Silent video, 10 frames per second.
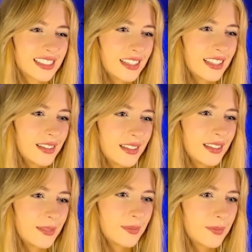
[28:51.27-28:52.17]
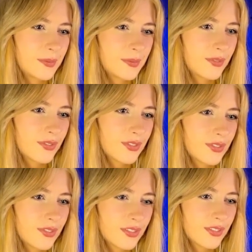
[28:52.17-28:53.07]
I always get a little bit worried to
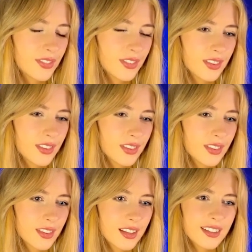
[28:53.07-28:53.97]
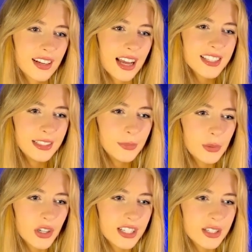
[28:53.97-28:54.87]
play this and allow them to just
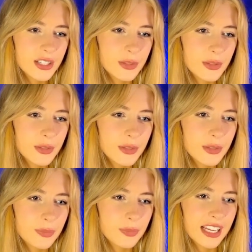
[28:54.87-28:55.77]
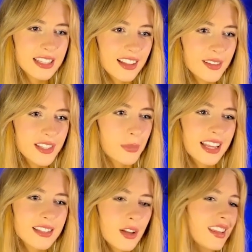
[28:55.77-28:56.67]
double my pawns. But I guess, you know,
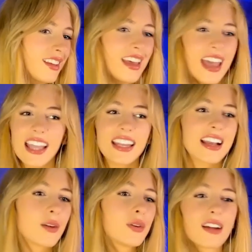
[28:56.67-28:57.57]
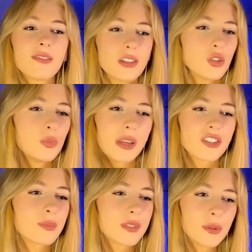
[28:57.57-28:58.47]
in that ending I would have the two
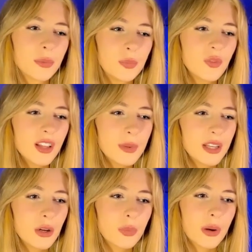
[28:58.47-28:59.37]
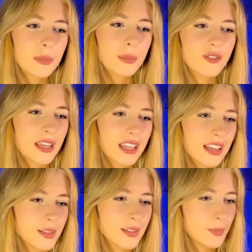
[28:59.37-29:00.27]
bishops. There would really be no problems for me
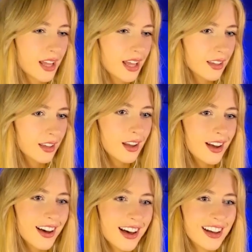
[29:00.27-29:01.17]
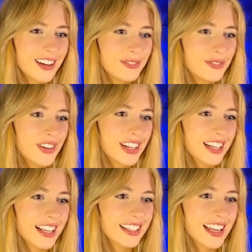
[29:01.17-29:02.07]
as black.
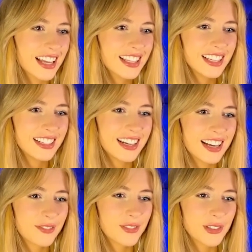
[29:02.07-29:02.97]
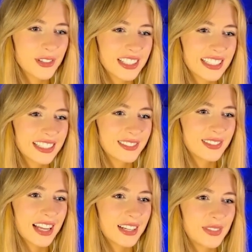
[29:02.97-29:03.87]
But yeah, here I'm already
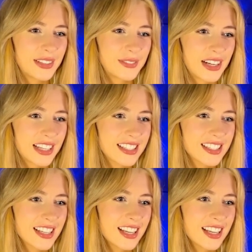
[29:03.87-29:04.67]
quite a bit worse.